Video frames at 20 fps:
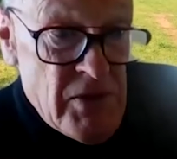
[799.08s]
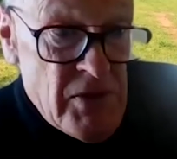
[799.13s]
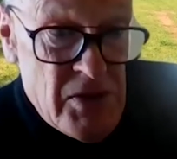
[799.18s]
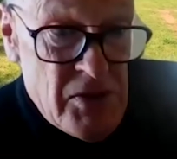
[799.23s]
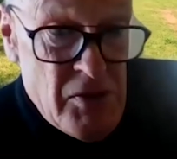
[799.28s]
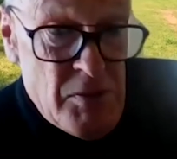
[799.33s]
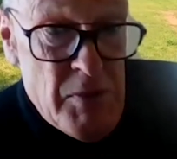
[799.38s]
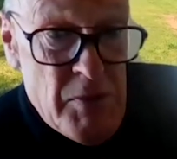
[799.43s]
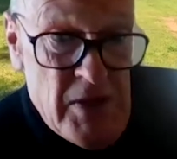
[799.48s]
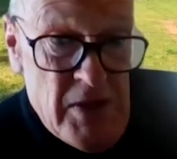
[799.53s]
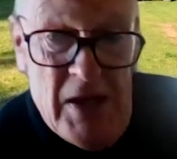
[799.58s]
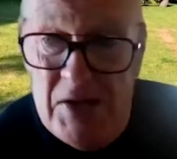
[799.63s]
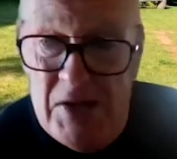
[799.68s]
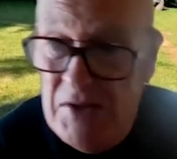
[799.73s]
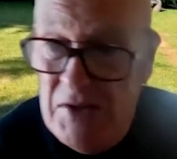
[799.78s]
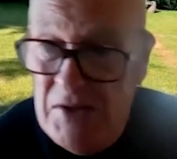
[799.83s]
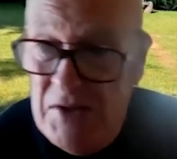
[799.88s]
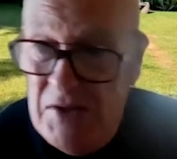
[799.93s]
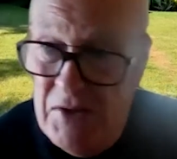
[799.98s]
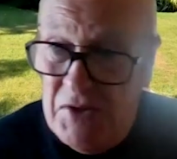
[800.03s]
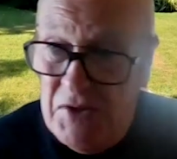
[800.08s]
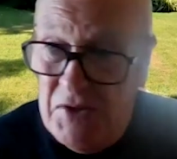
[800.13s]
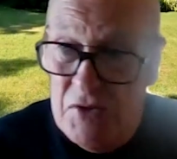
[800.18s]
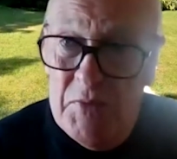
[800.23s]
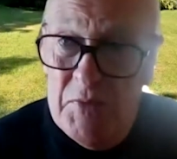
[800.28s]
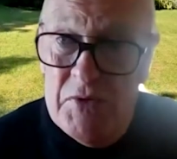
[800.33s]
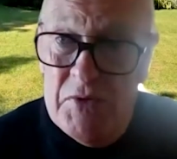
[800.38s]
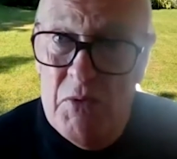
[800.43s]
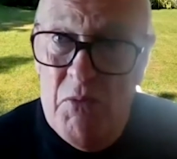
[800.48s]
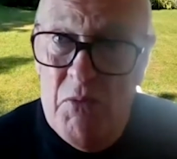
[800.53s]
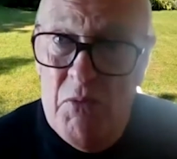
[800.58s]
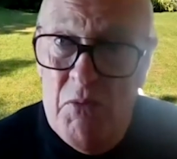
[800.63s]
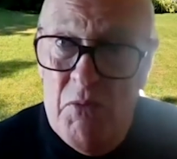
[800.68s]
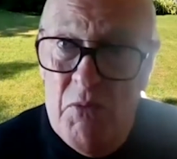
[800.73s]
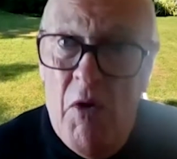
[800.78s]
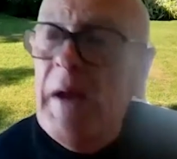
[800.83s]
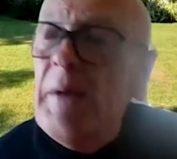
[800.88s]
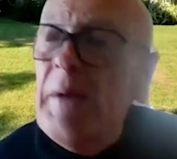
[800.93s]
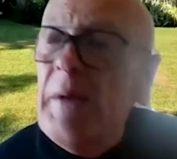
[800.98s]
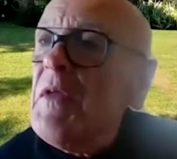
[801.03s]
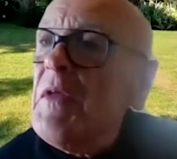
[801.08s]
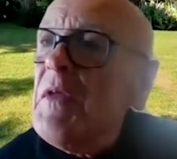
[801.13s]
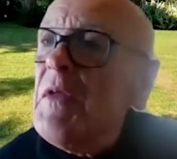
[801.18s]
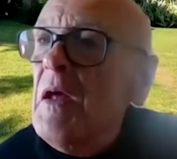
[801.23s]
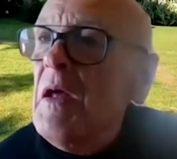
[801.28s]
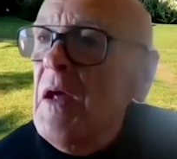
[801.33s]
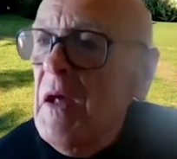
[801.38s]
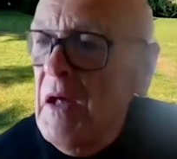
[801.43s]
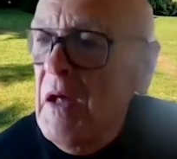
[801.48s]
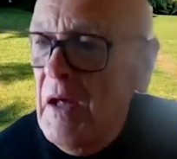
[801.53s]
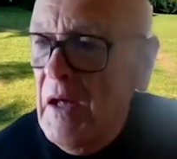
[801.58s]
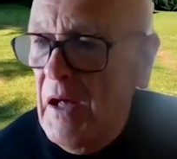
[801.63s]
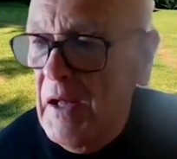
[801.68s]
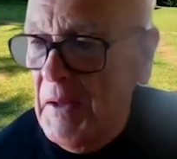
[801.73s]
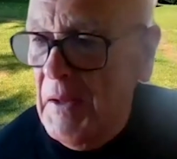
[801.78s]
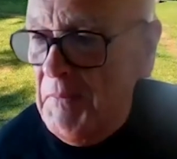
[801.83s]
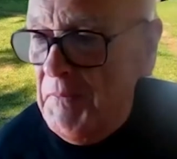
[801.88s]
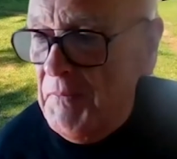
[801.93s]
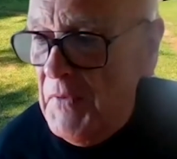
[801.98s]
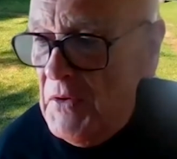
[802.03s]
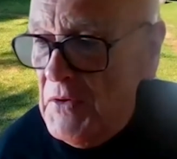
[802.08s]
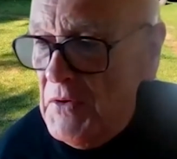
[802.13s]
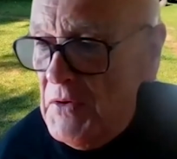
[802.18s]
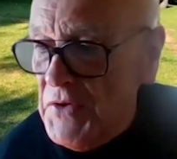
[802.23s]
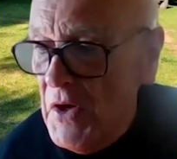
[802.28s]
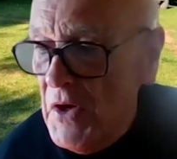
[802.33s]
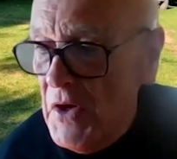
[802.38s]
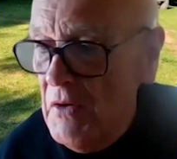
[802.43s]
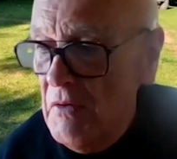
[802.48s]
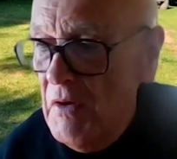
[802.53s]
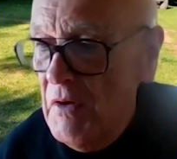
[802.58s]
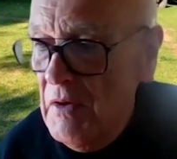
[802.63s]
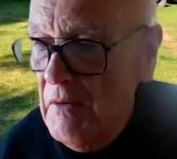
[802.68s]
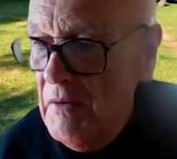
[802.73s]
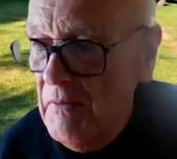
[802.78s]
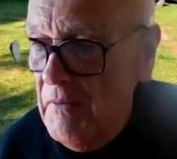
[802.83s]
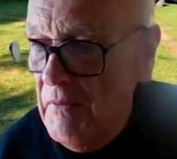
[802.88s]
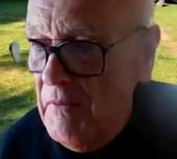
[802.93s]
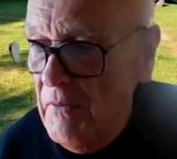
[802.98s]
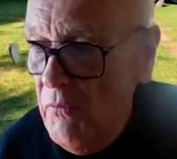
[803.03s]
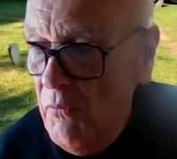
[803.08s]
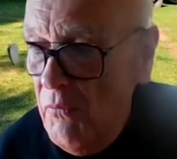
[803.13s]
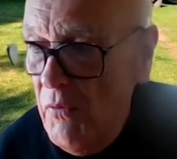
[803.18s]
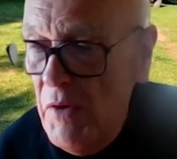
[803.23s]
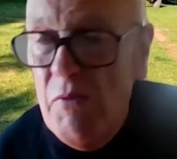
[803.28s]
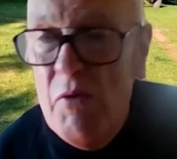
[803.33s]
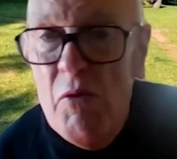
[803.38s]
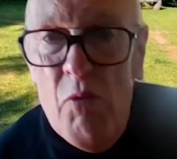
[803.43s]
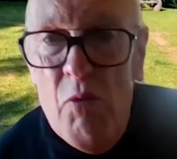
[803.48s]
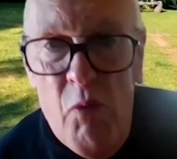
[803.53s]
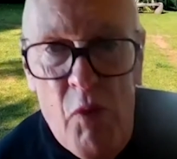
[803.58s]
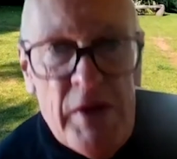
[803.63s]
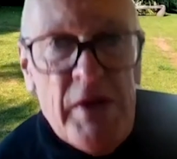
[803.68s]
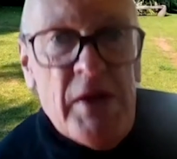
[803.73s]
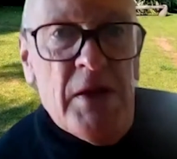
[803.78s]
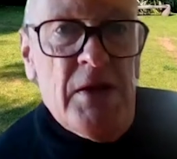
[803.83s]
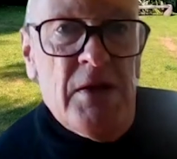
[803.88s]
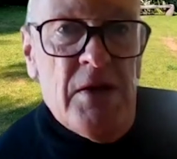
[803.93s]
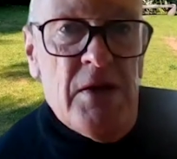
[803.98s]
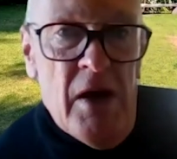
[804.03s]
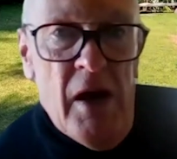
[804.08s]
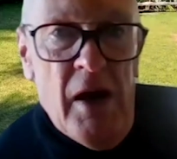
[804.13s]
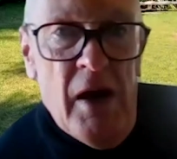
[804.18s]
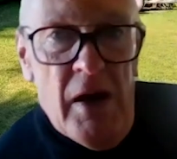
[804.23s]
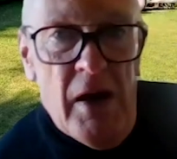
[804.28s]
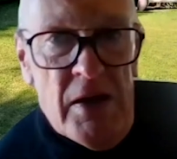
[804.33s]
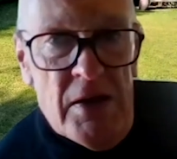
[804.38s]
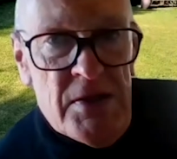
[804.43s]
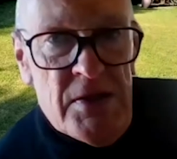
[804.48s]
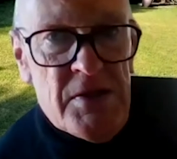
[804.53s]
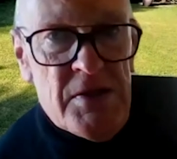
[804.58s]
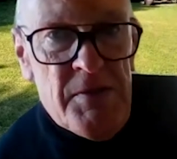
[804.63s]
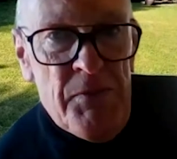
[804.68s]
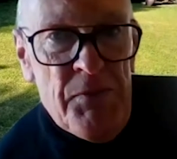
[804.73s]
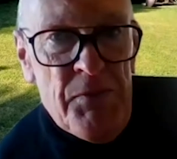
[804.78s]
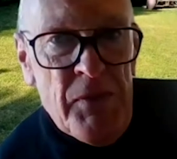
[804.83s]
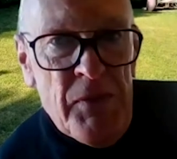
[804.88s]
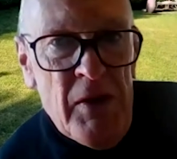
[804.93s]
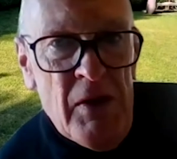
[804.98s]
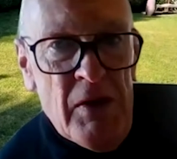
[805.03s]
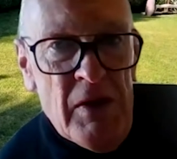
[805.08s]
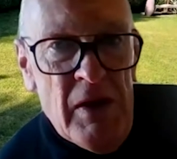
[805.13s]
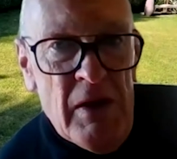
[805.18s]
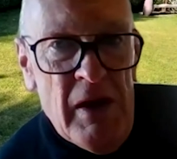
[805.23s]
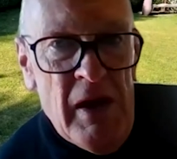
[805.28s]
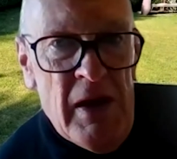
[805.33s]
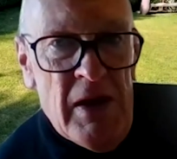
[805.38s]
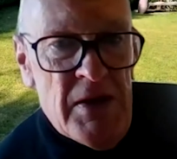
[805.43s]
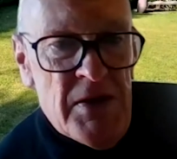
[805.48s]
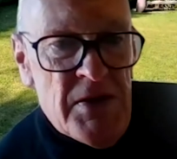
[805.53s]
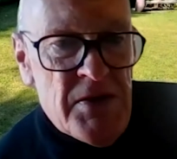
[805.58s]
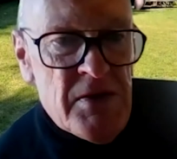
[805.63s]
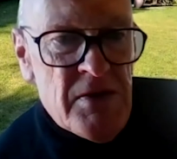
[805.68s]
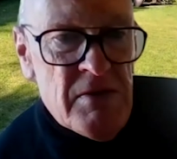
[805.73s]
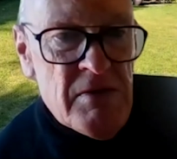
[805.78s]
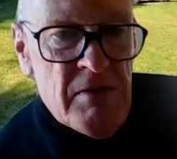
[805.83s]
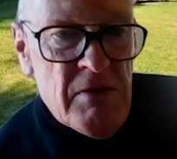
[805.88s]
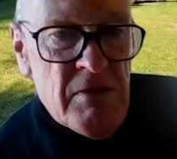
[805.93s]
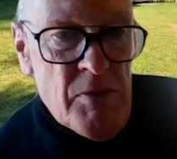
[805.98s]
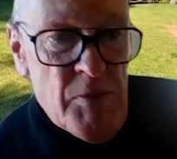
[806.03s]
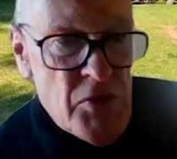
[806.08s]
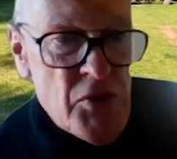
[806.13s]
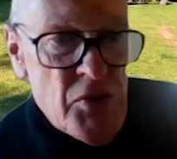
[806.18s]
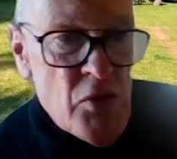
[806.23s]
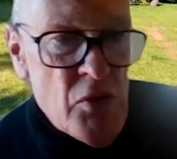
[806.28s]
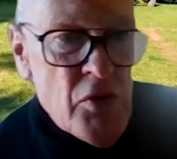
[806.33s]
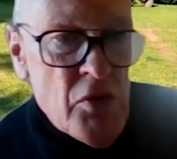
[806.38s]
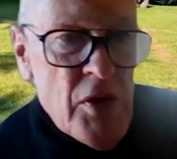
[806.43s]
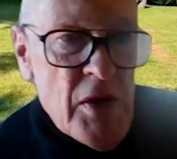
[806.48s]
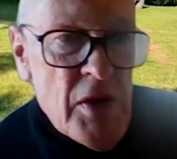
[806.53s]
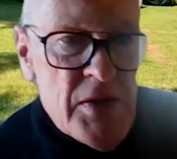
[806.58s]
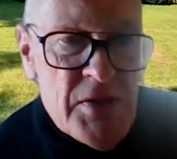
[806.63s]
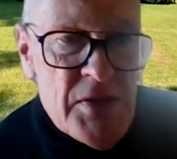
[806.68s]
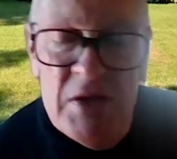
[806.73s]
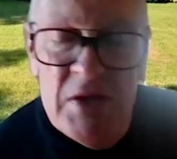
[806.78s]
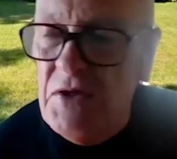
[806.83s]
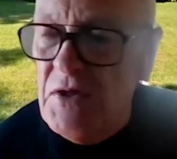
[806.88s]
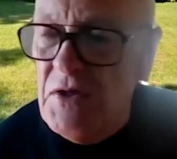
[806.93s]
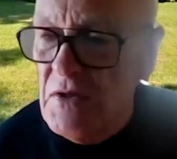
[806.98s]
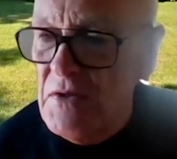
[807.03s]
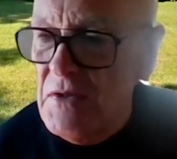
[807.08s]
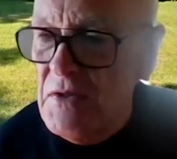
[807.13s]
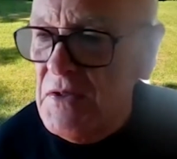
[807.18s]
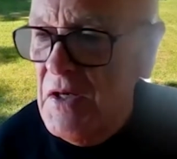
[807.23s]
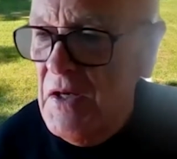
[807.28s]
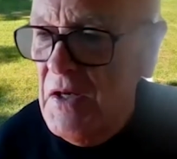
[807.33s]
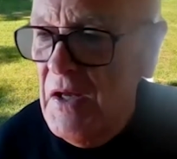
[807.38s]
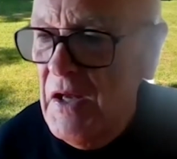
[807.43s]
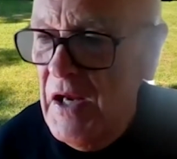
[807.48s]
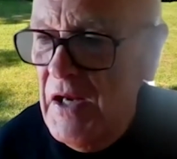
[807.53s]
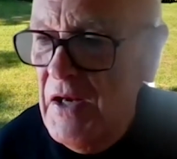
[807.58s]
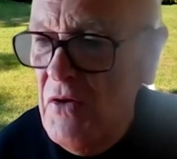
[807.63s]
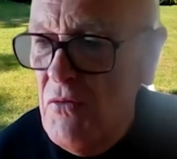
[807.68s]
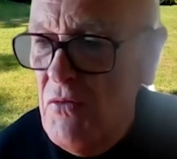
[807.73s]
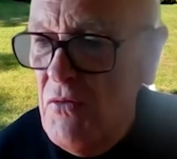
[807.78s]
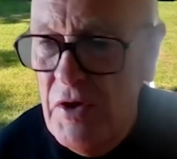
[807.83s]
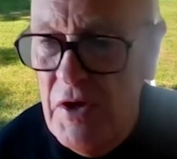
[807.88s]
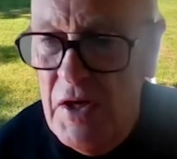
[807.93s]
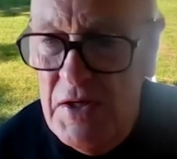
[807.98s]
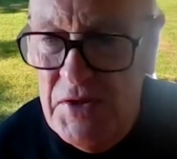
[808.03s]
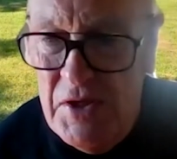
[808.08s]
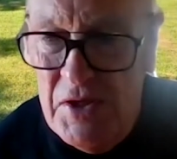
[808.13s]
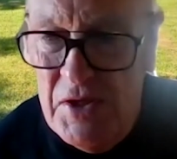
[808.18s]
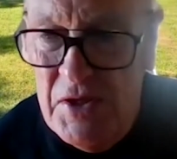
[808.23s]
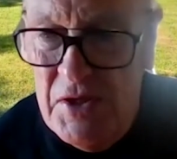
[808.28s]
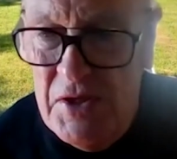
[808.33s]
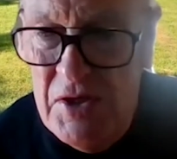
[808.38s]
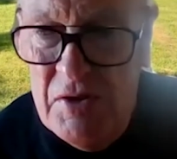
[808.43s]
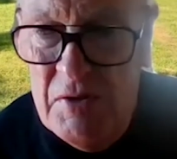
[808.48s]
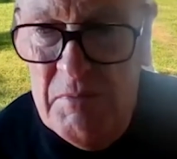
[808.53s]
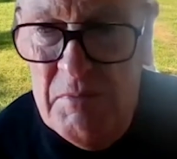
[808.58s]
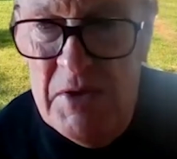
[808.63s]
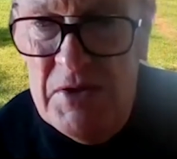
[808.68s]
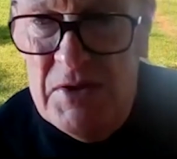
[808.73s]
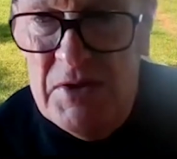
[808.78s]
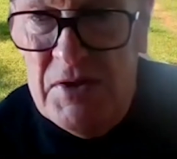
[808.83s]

is community X and this is community Y. And so we will recognise as community organisations any organisation that meets